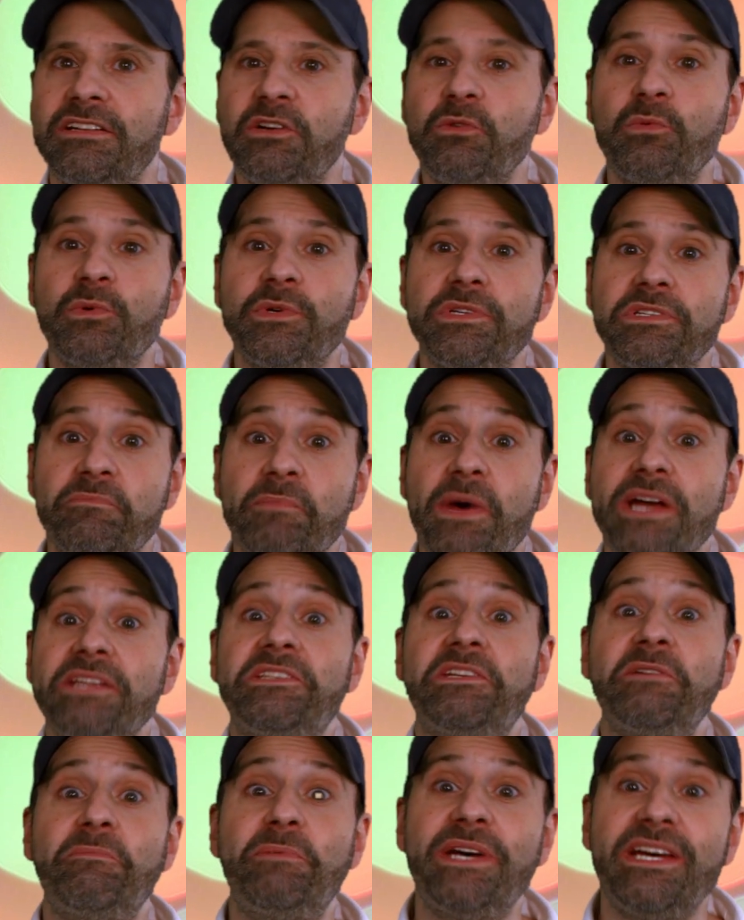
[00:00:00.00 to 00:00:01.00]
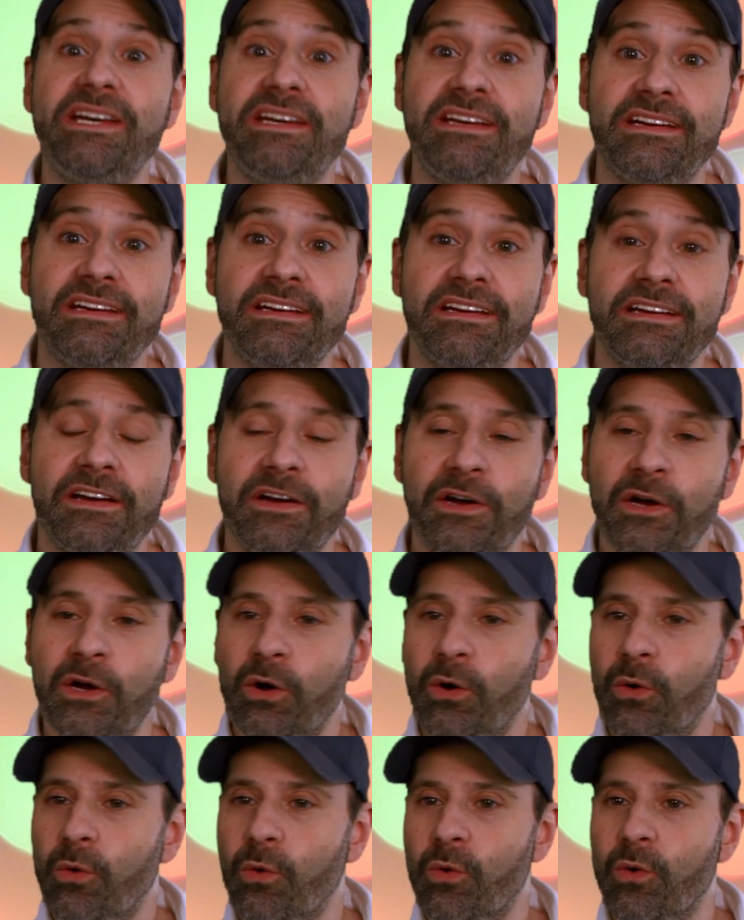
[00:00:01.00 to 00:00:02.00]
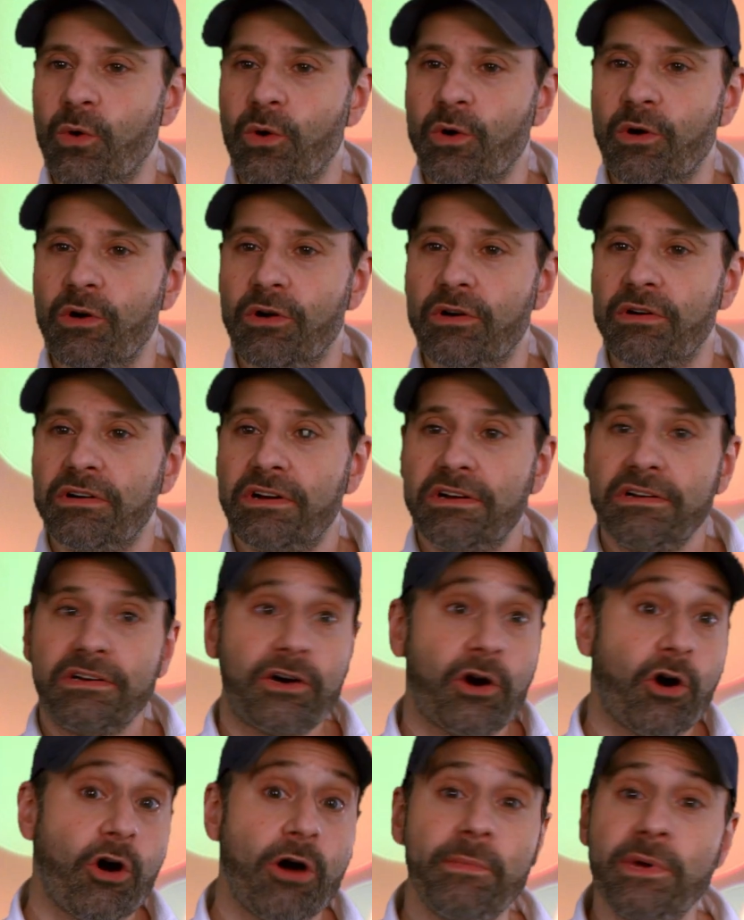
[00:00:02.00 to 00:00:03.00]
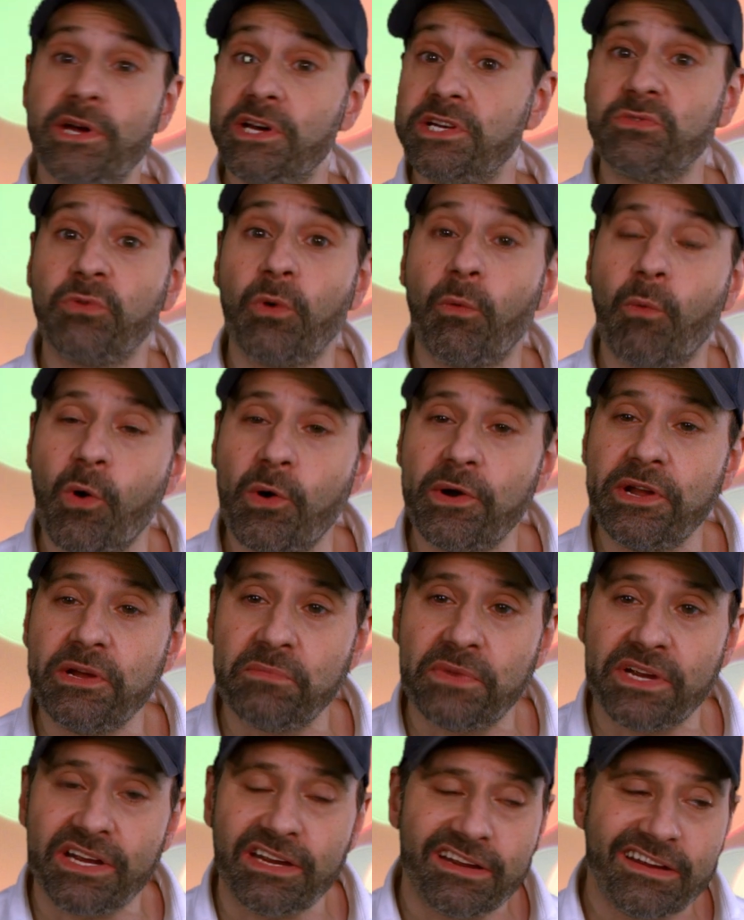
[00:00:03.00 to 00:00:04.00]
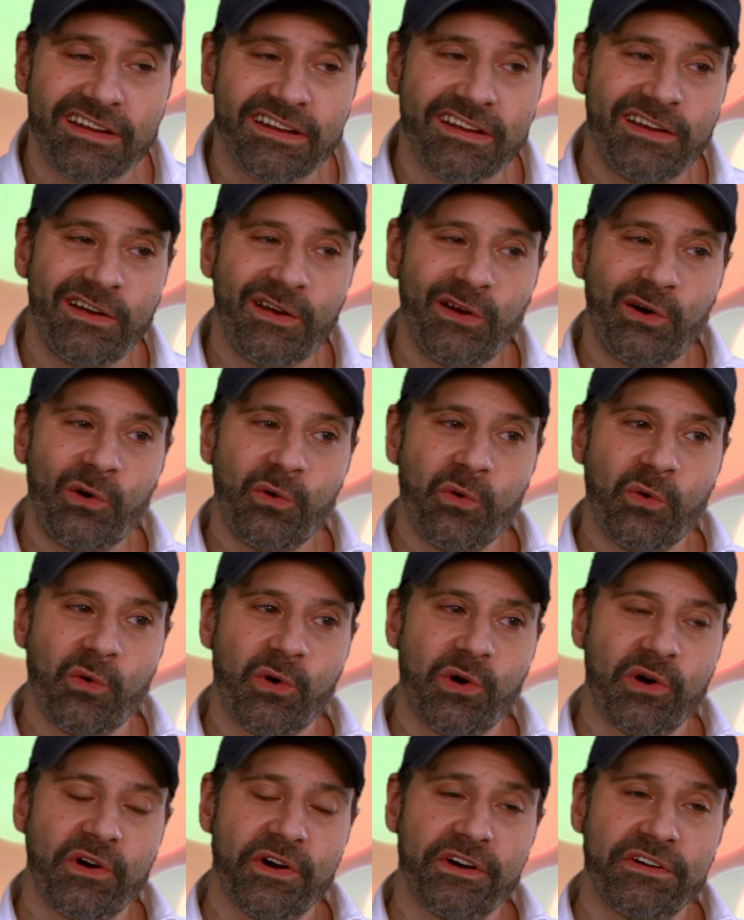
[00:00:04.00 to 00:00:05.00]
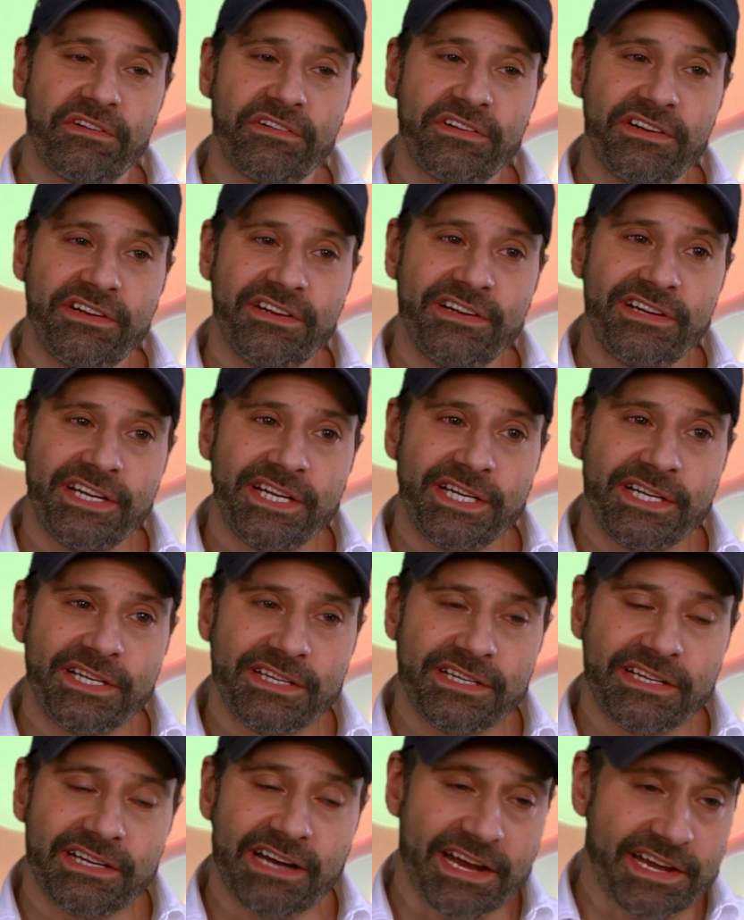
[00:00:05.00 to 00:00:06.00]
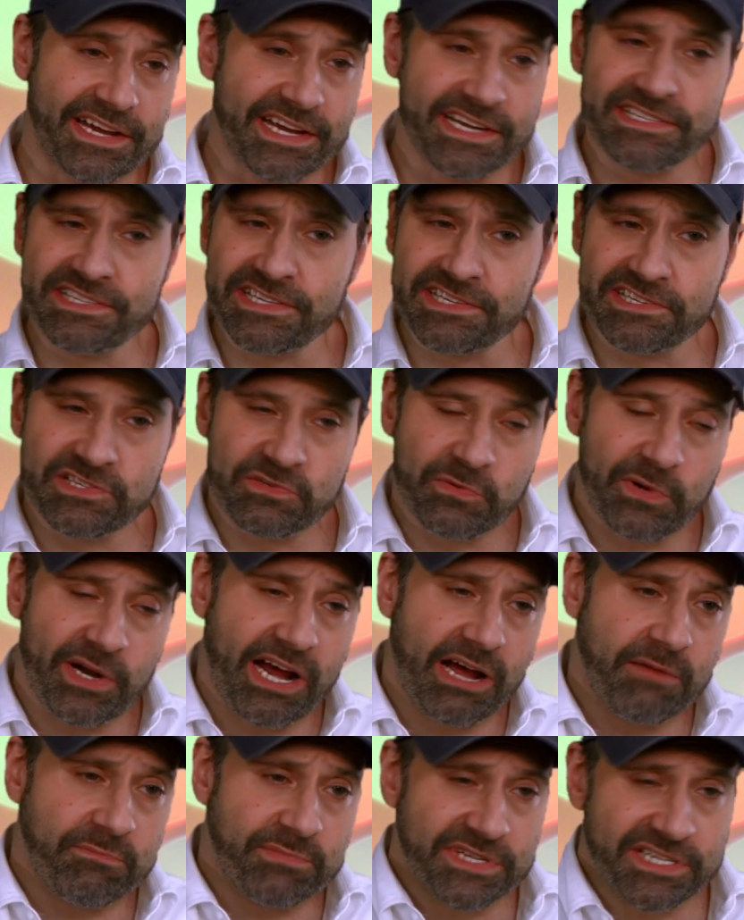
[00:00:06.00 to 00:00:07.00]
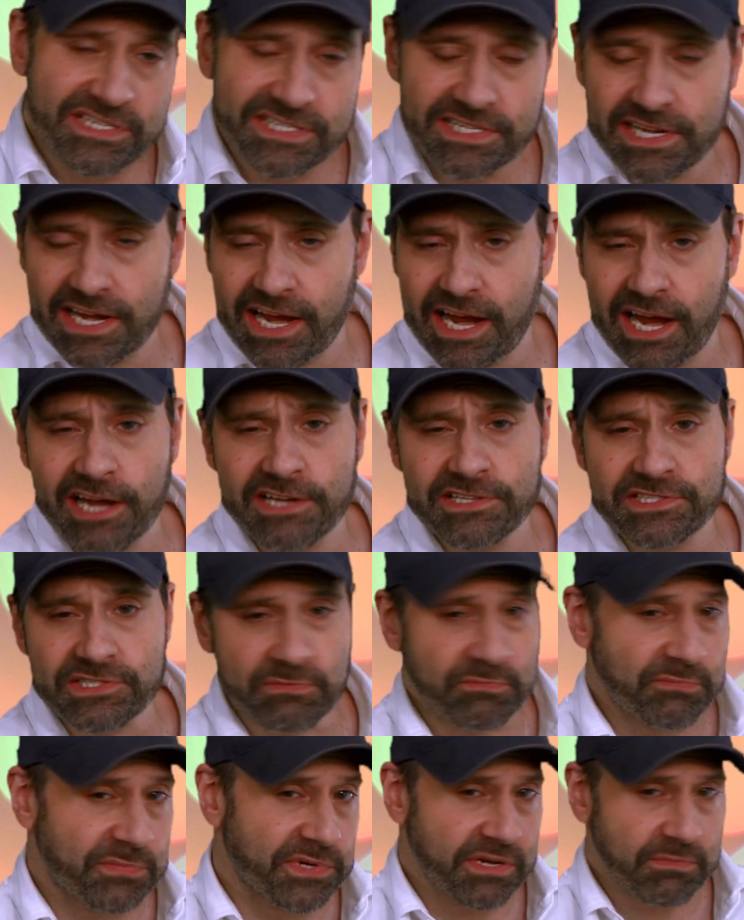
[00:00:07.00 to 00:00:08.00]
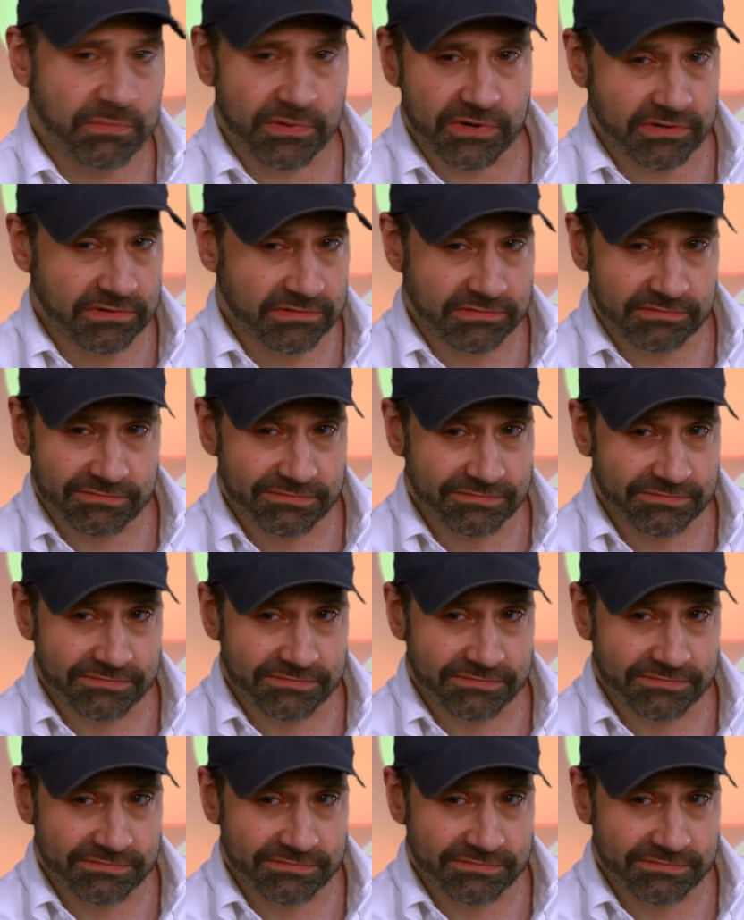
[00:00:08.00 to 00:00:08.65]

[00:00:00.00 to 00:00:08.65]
it was meant to be, or karma is rewarding me, or I guess this is what happens to the handsome people?